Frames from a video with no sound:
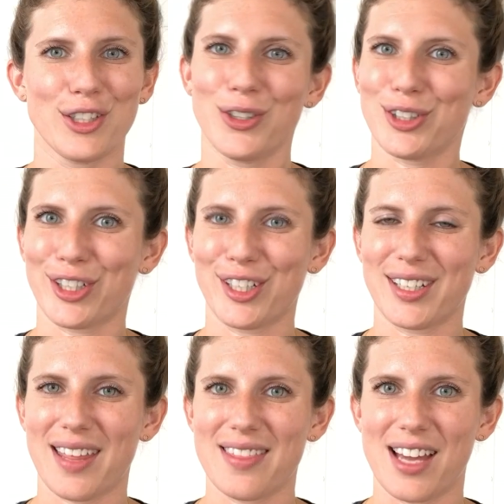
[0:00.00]
You'll
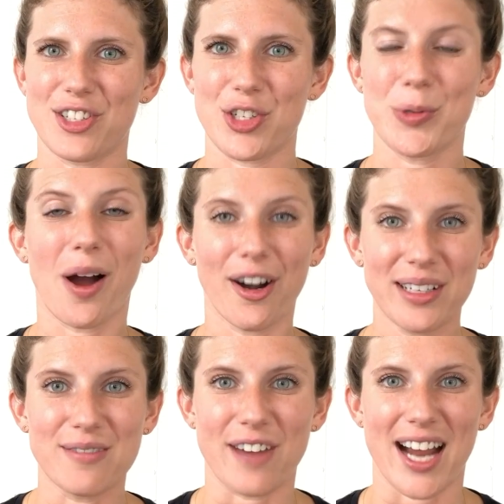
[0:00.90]
learn that you are,
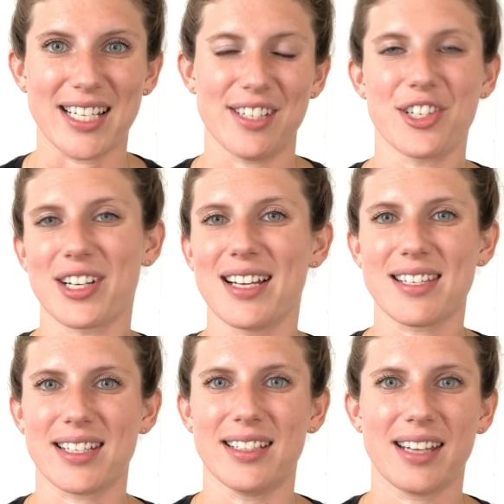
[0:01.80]
in fact,
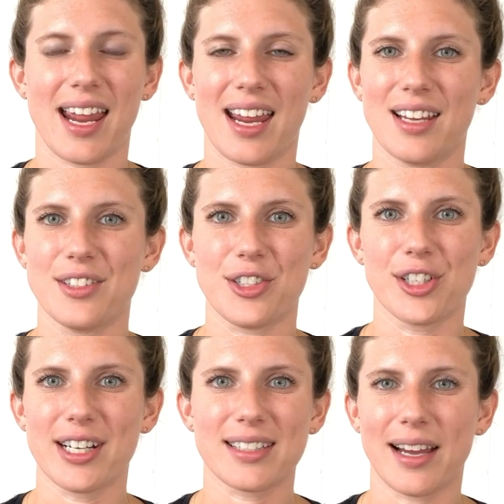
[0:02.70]
interested and
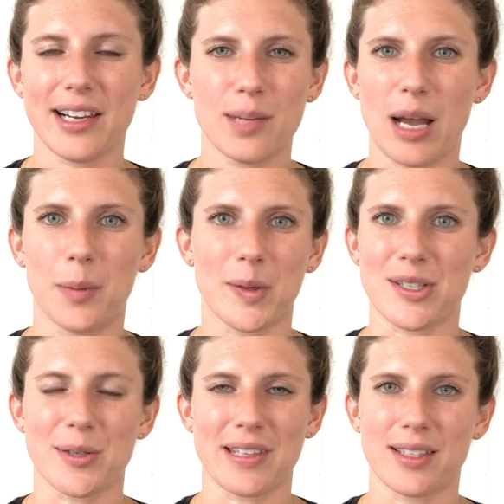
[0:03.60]
you're excited about
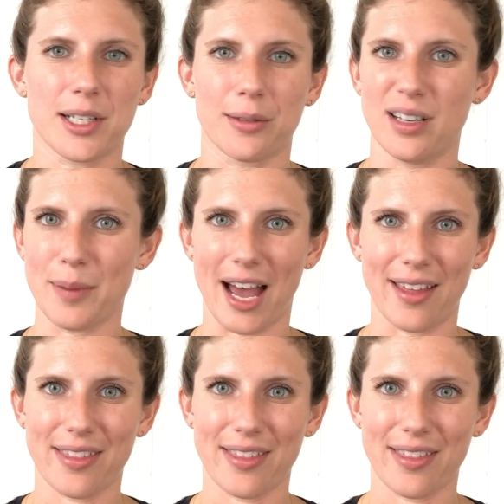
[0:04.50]
pursuing this career path